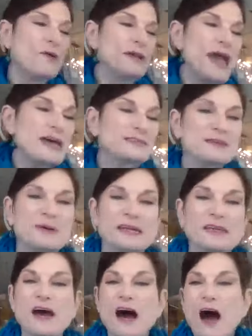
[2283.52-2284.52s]
and ask
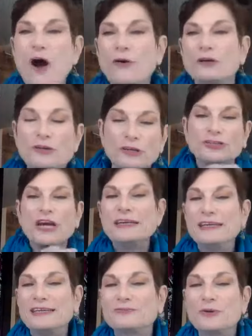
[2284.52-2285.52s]
somebody, oh, you're
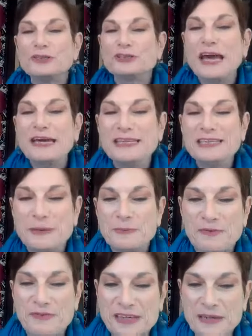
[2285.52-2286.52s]
Chinese. What do Chinese
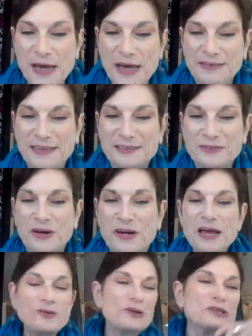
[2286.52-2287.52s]
people think about this? Or
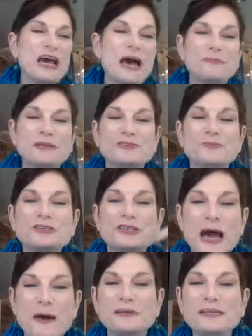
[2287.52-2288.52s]
you're Japanese. What do
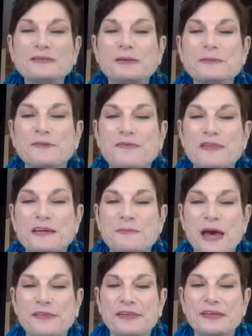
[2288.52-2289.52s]
Japanese people think
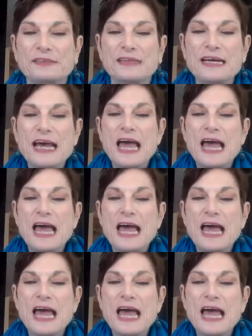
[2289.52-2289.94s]
about this?